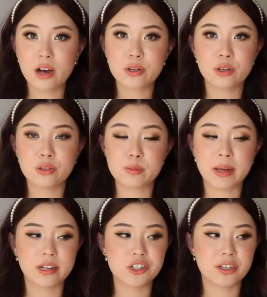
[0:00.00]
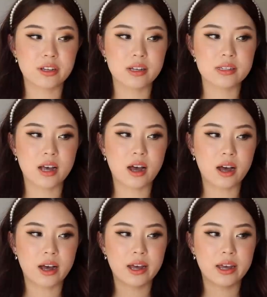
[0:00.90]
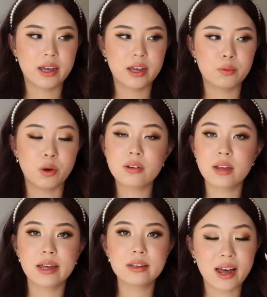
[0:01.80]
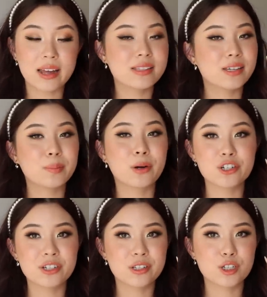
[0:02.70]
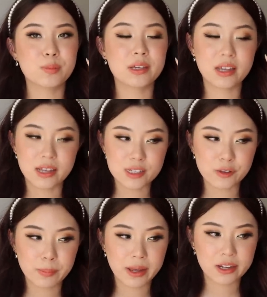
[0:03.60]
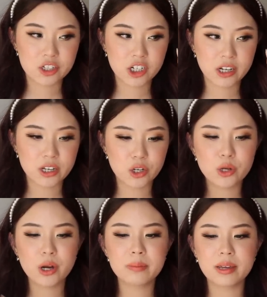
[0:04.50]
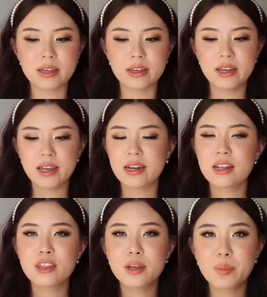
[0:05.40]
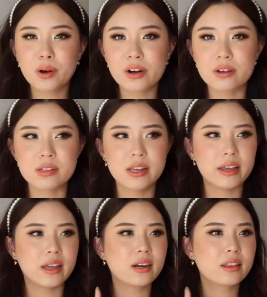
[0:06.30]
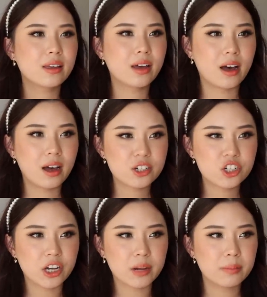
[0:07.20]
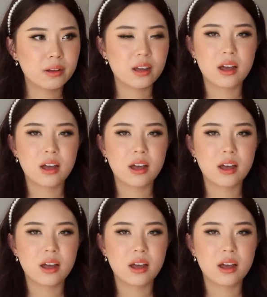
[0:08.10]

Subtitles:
how cute this packaging is. I won't lie, I did purchase this because of the packaging. You know me, anything pearls, anything heart shaped,